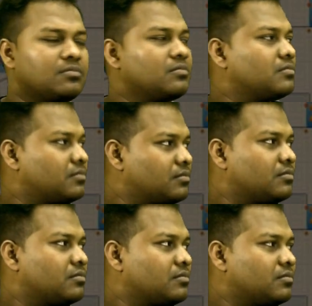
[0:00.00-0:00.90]

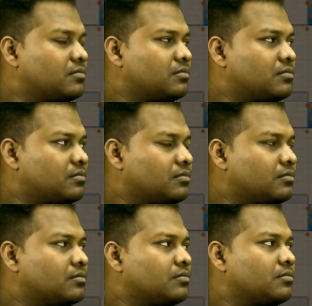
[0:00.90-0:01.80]

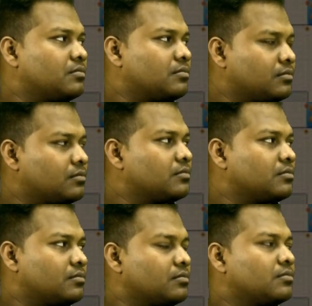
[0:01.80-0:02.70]

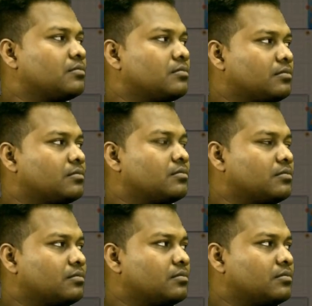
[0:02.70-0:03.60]

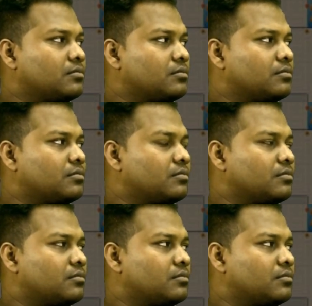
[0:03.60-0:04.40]
No words are spoken by the person on screen.